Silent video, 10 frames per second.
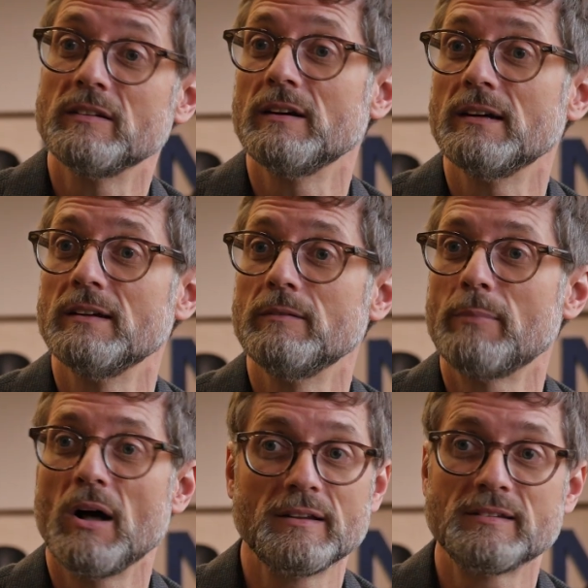
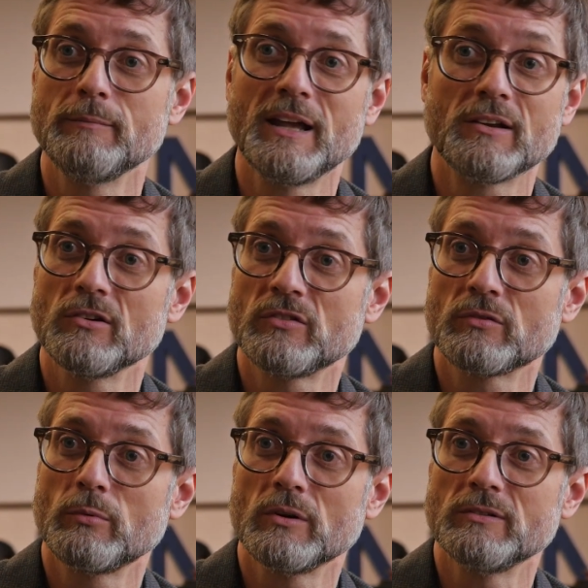
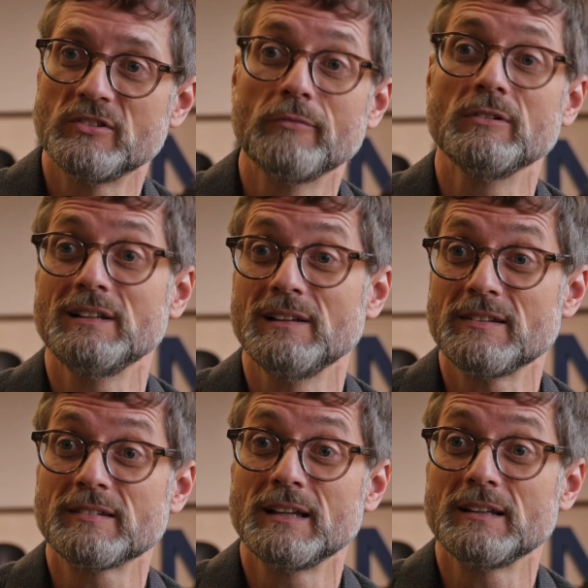policymakers were generally
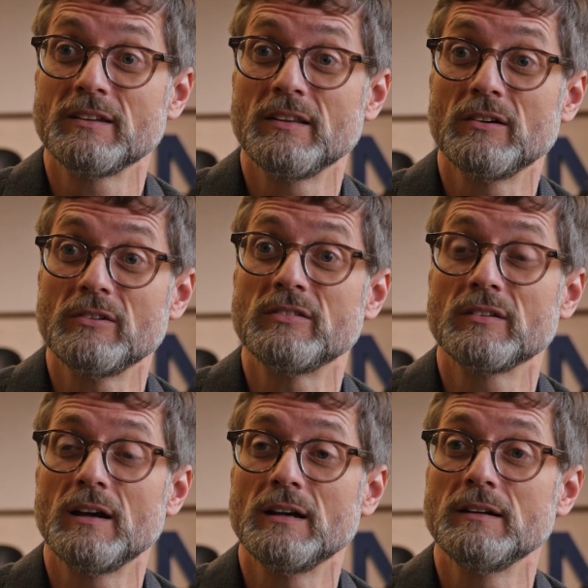listening to
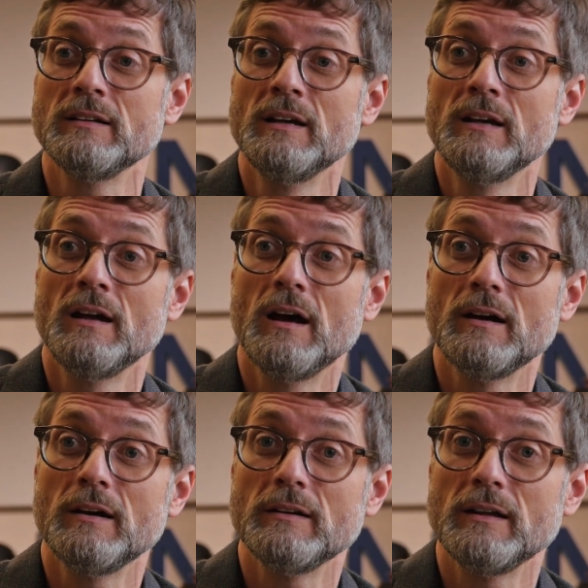those
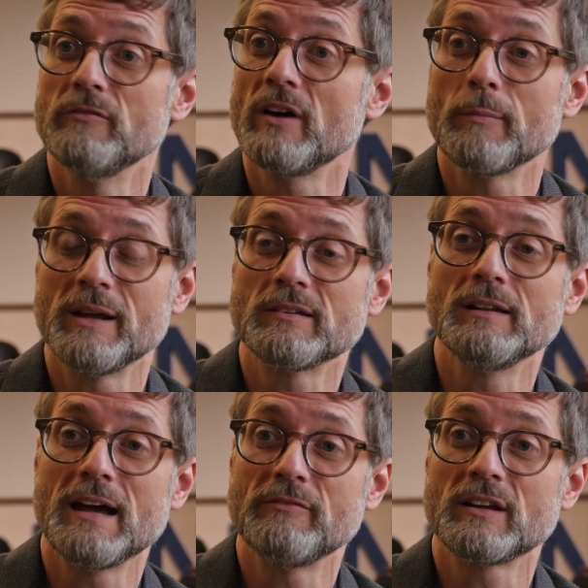
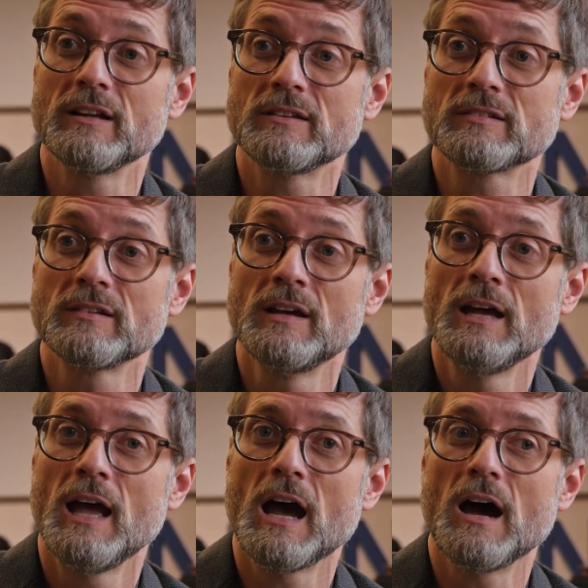environmental advocates.
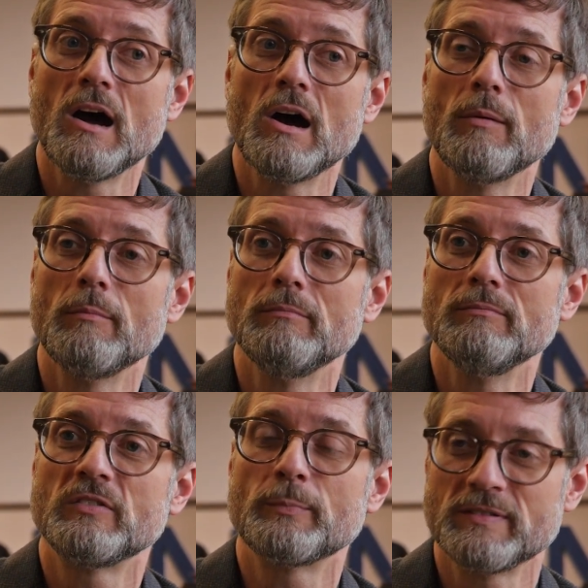
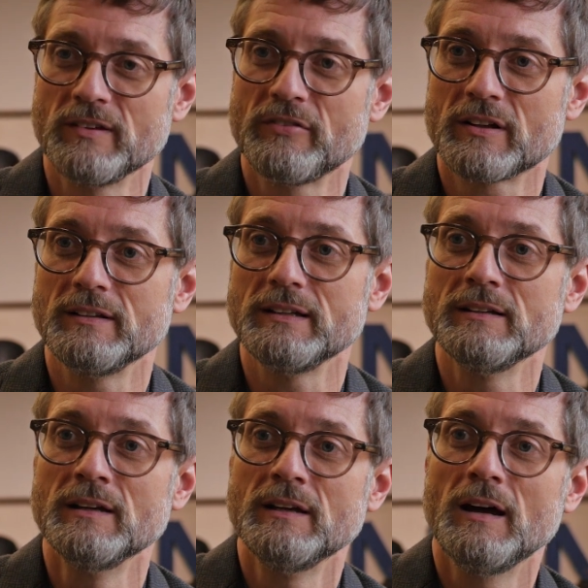
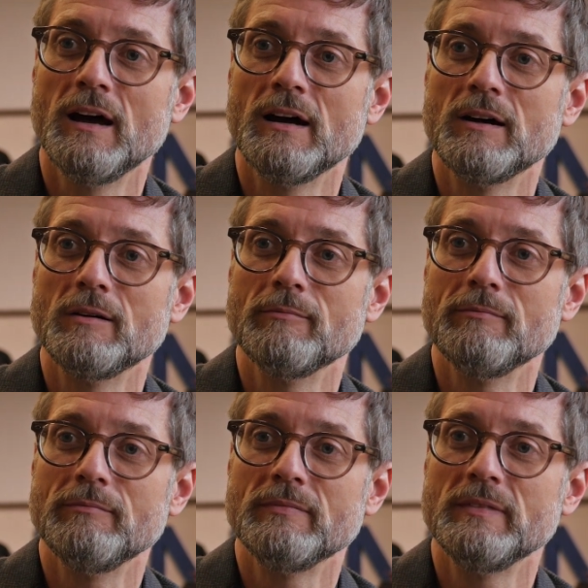Specifically,
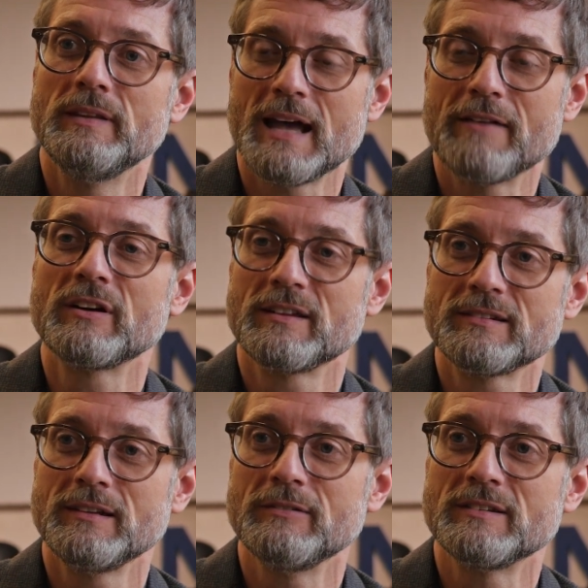the
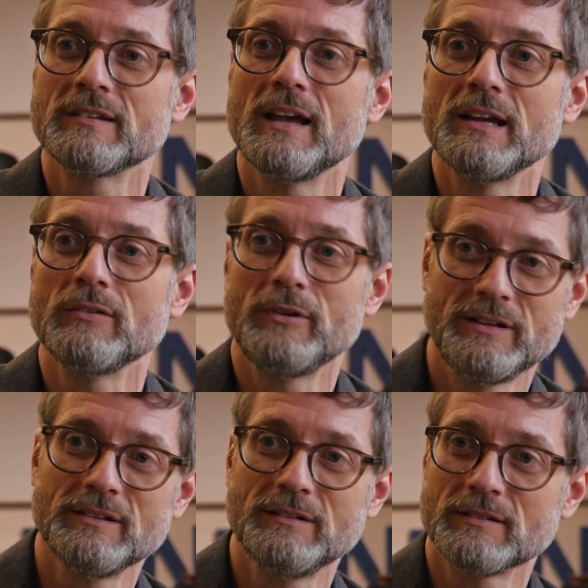advocacy was saying we
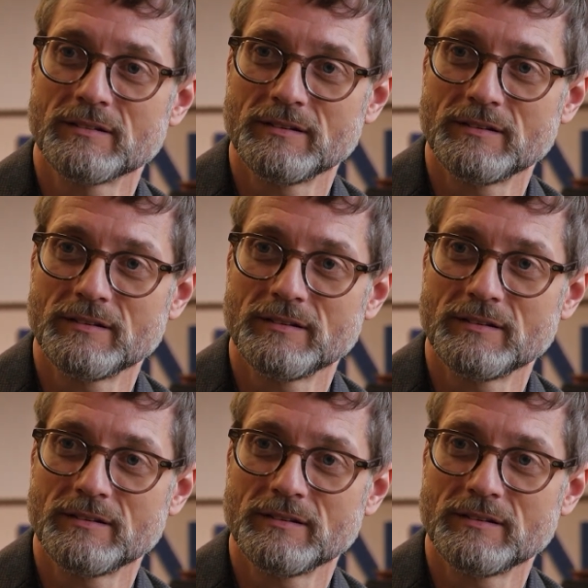could